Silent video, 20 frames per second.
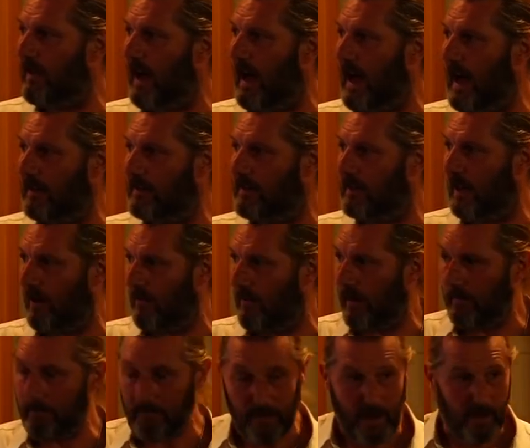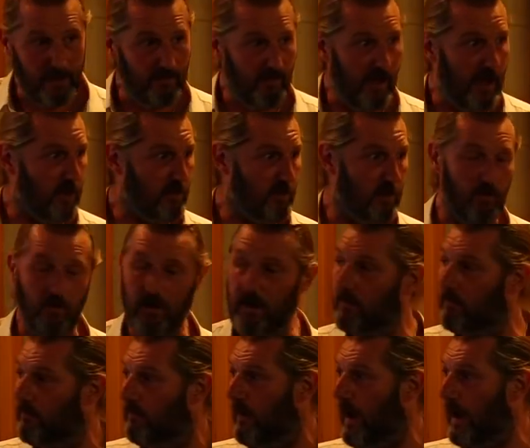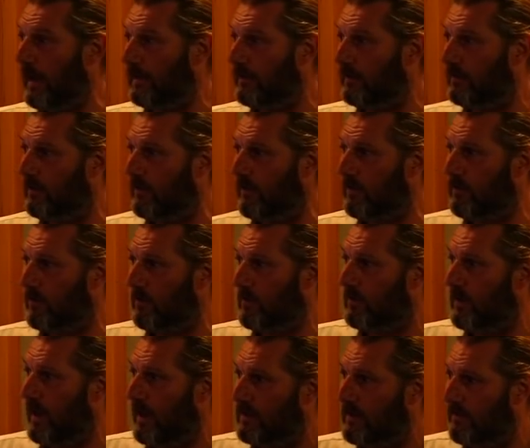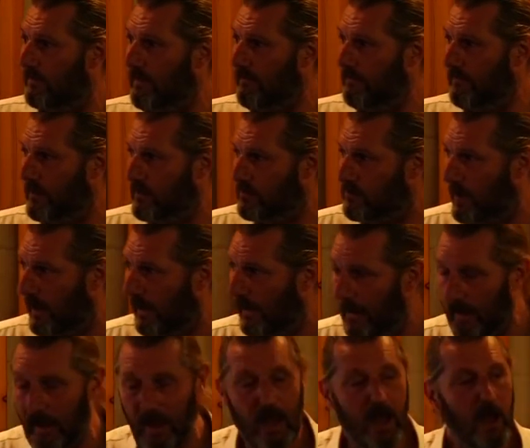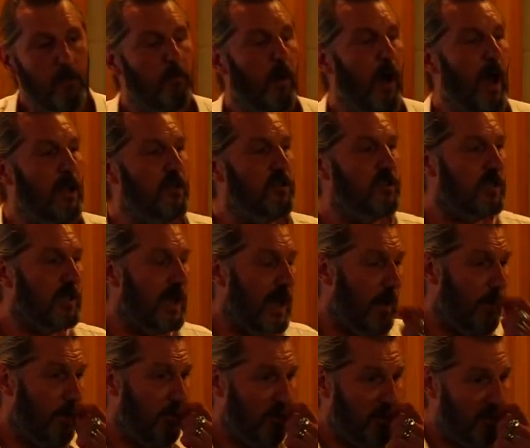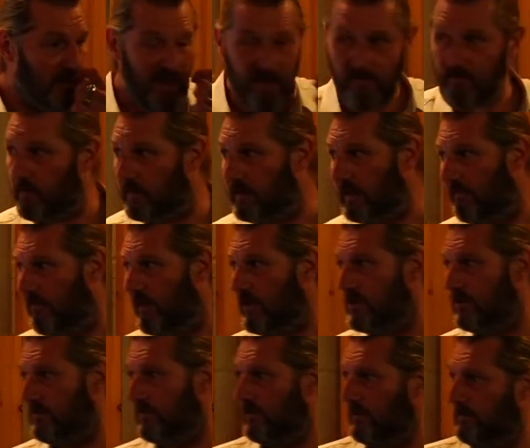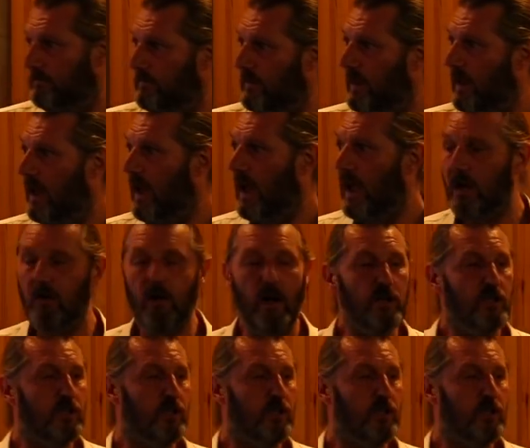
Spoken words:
the artillery, and the artillery is vital to the success of infantry. But engineering was left with divisions. Quite